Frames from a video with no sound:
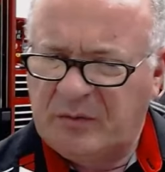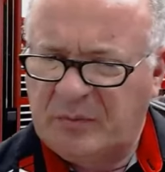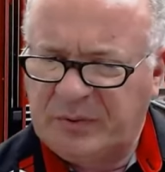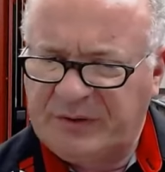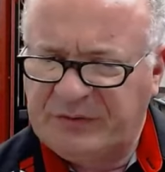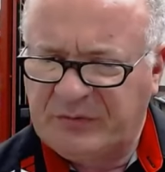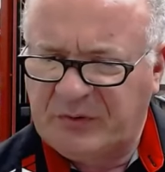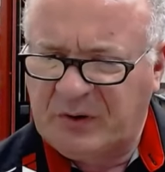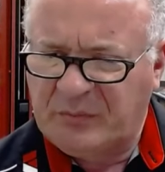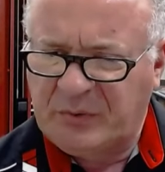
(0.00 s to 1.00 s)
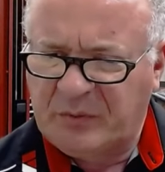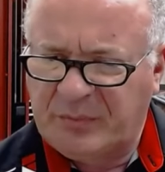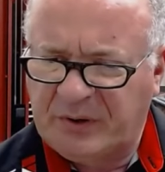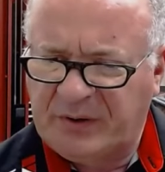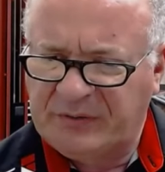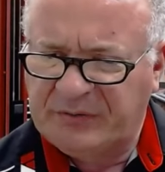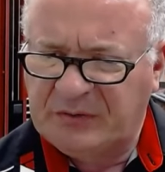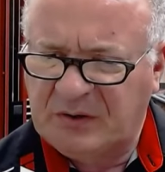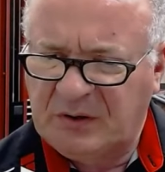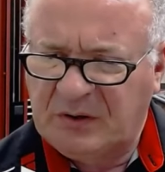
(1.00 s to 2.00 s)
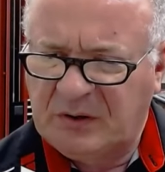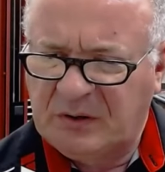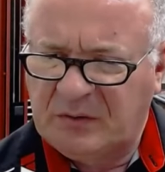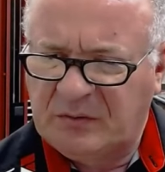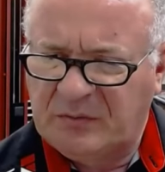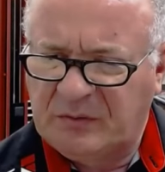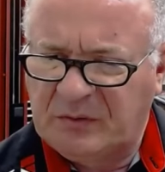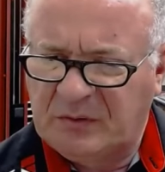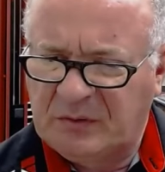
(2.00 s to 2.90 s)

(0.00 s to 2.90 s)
Replace the front and rear brakes on...